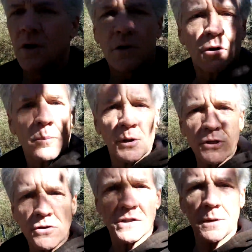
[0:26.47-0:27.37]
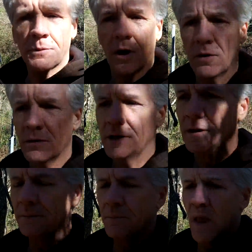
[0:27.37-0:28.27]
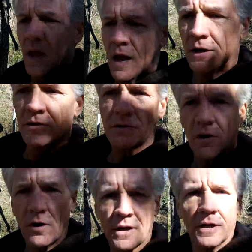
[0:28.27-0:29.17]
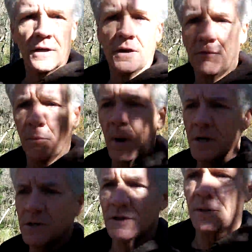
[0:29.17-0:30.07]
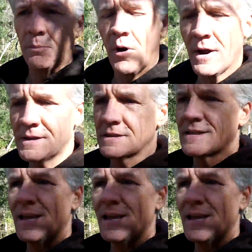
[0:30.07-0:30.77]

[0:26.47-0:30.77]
You can put your zip code in and you start getting information and prices